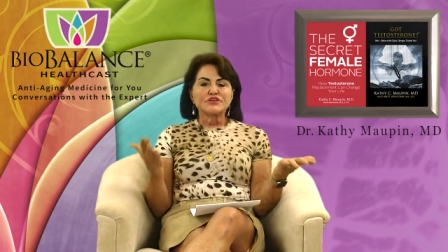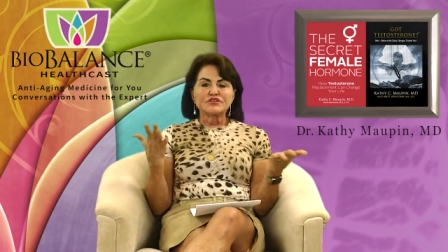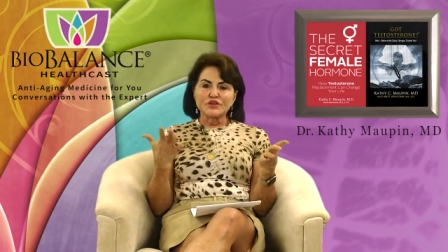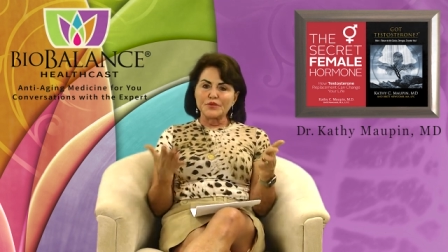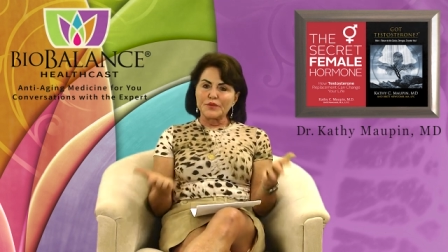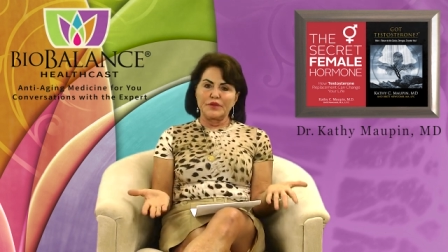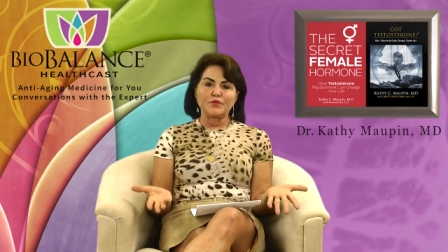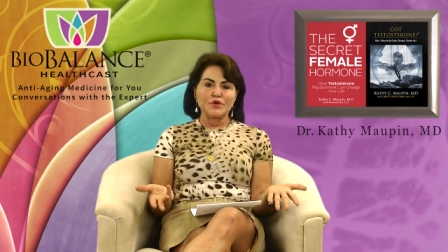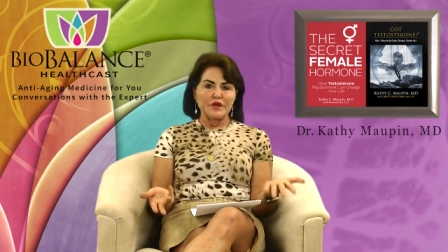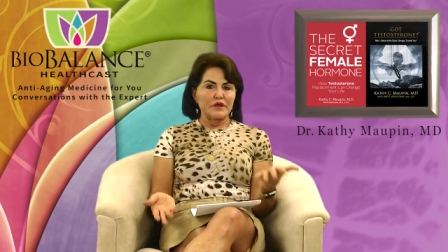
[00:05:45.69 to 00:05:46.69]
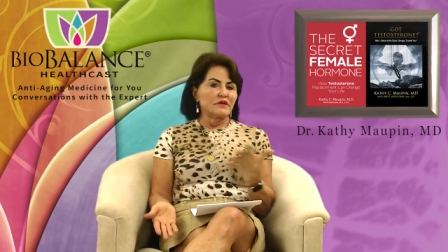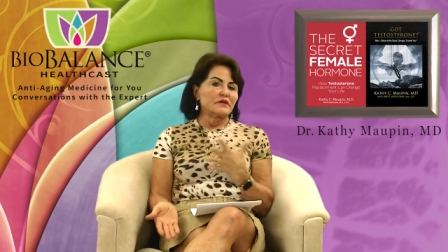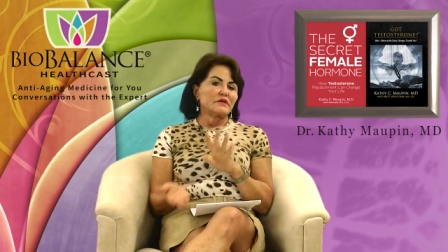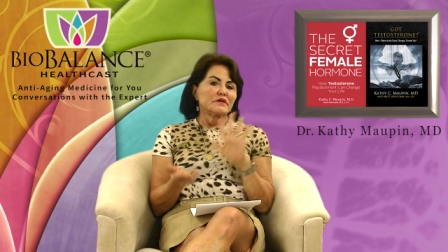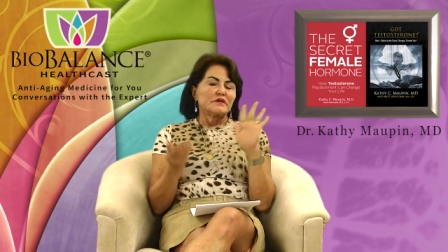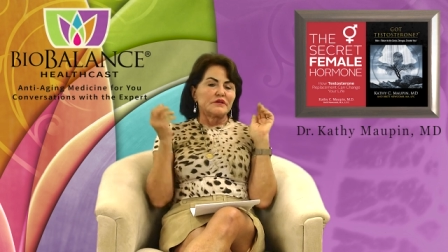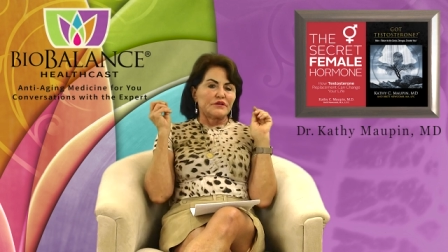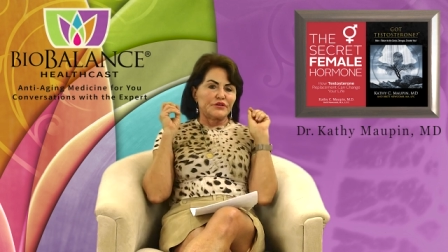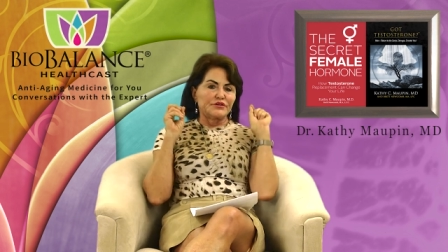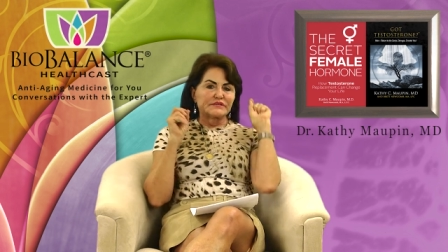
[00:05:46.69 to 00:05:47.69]
So we would
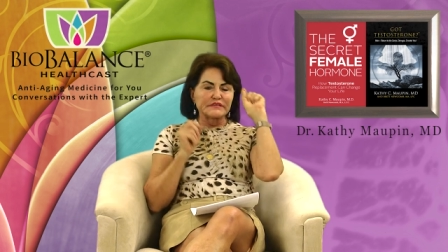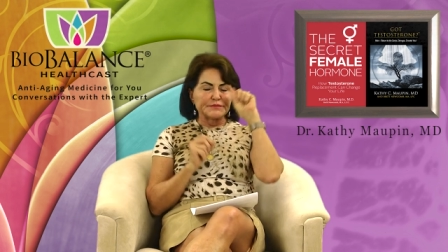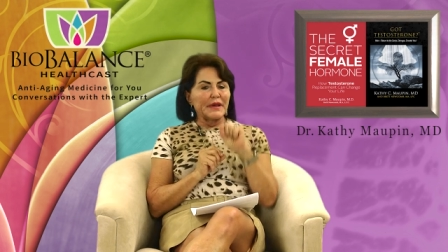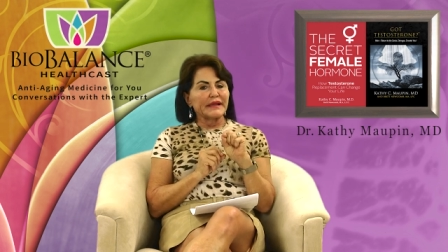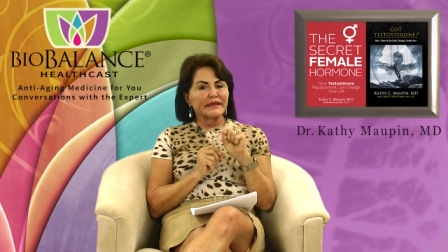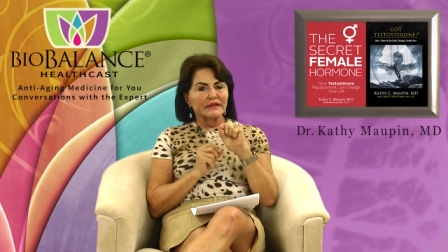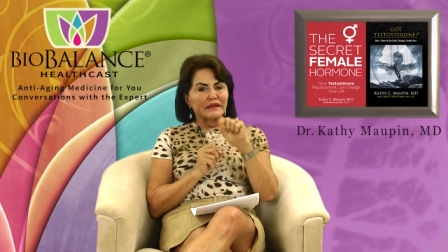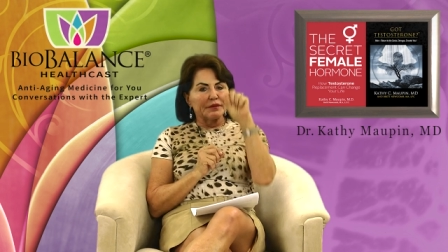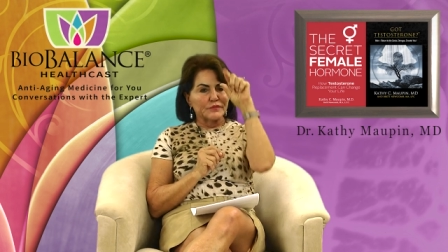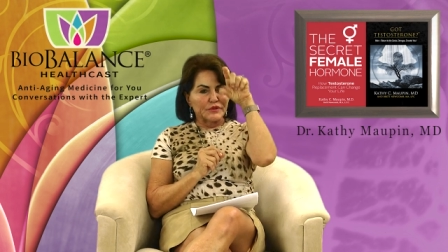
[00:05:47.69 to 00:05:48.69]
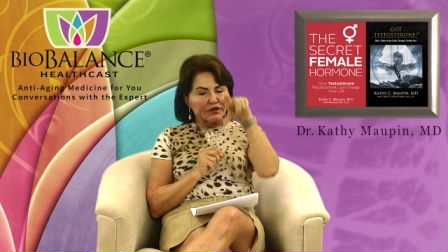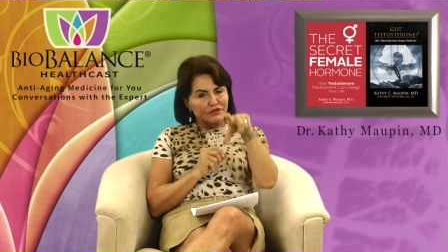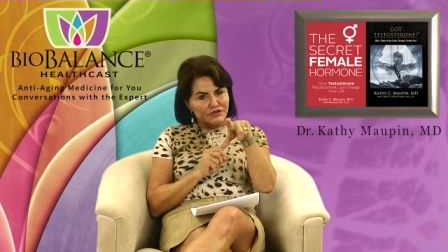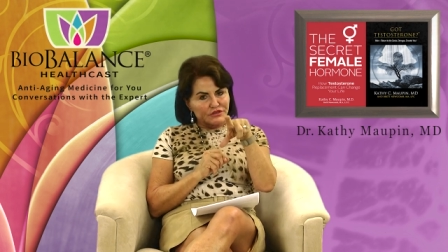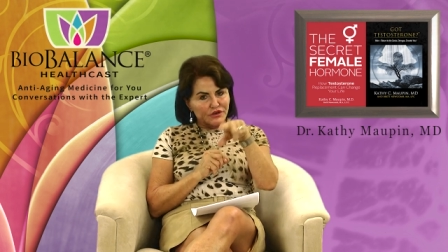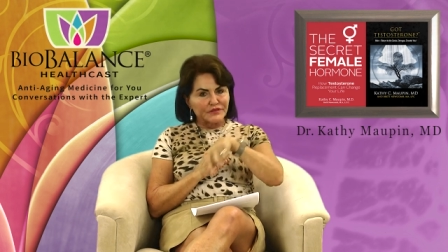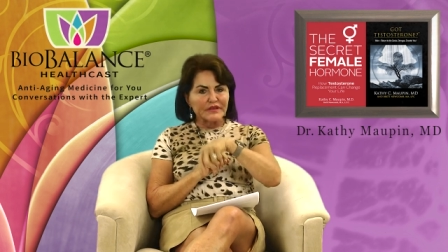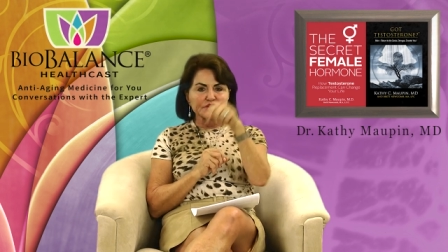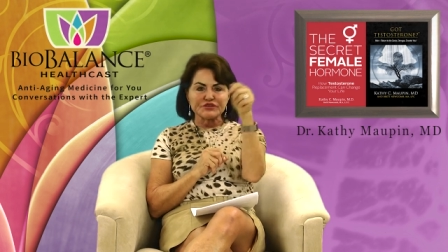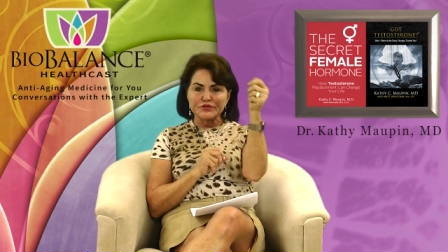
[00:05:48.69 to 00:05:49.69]
use a speculum, look at the
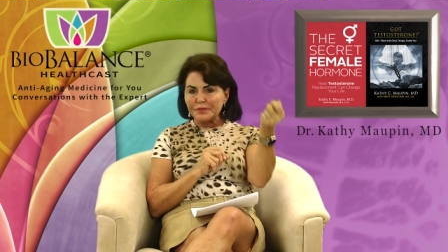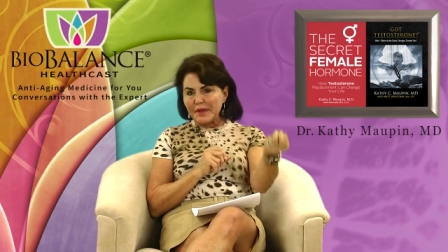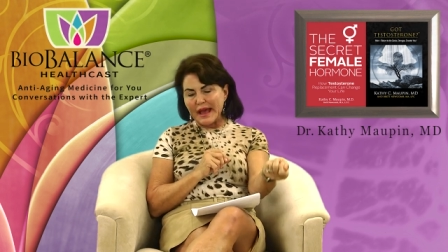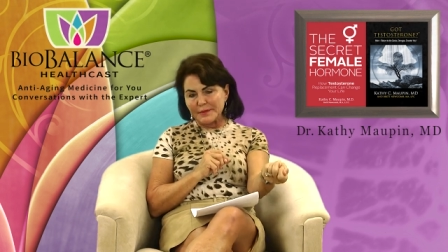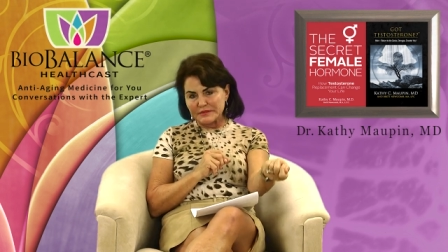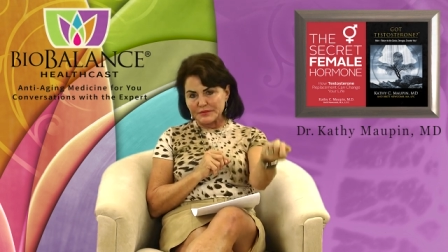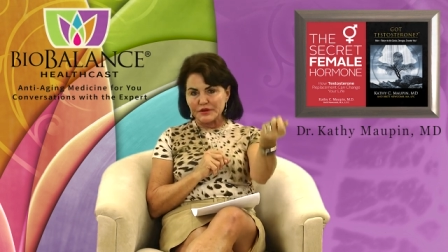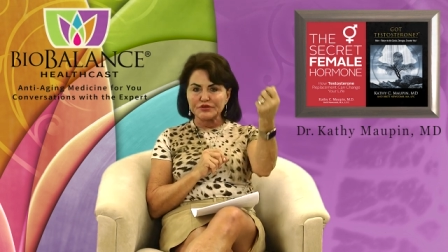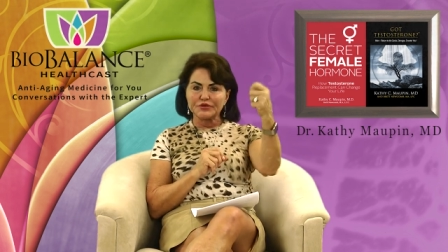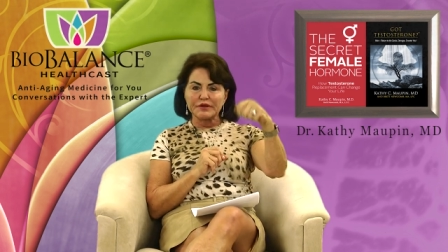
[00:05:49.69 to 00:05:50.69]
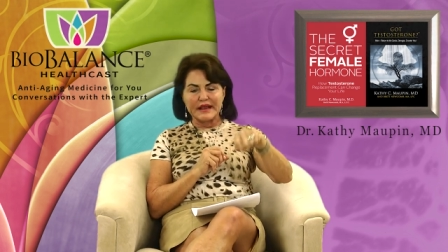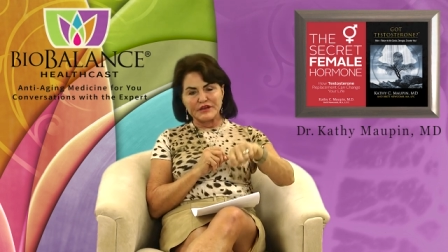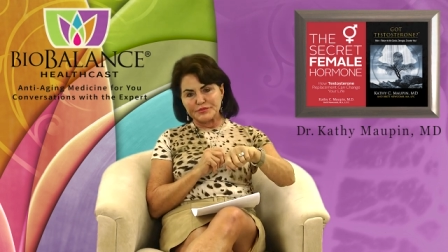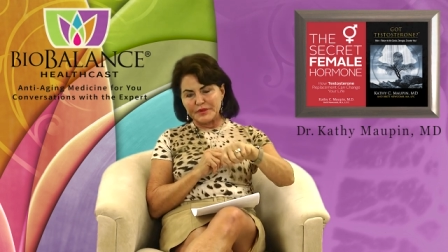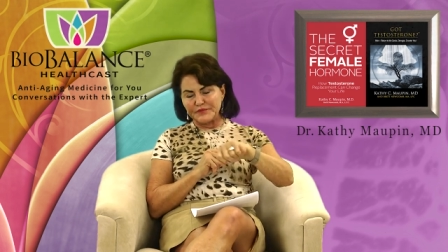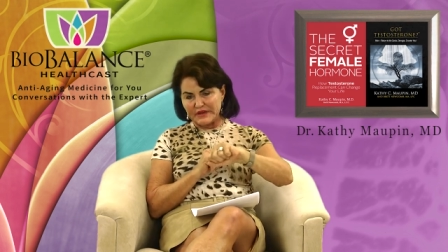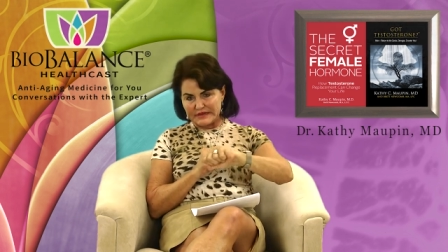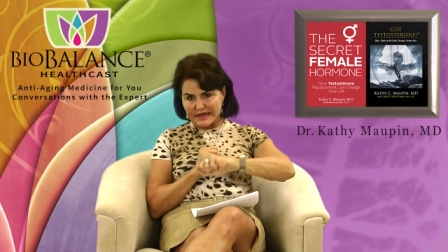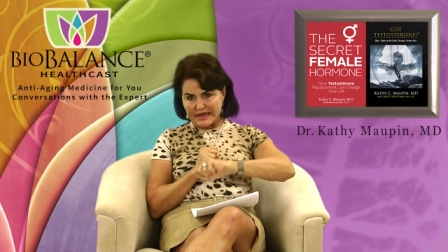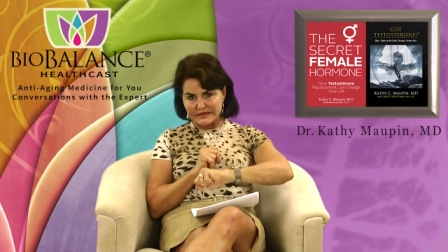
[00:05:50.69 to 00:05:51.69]
cervix, do a pap smear, do an
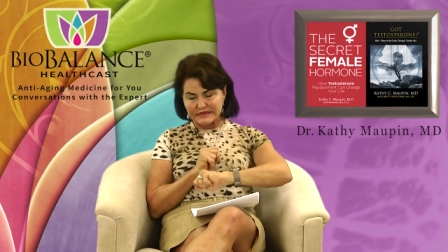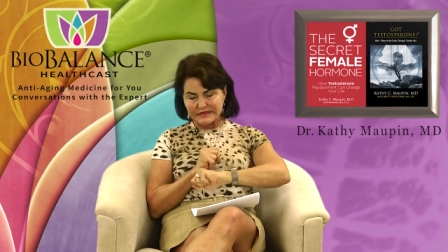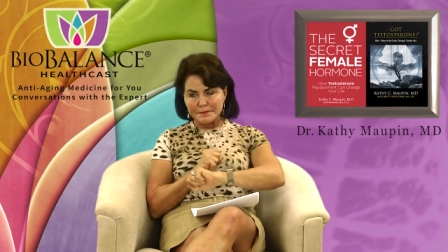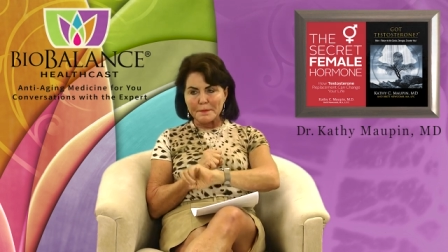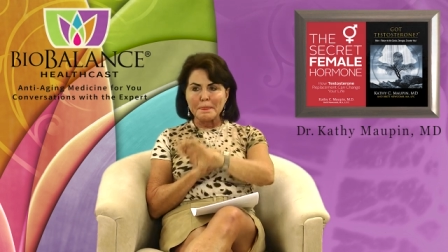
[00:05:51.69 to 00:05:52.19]
HPV test,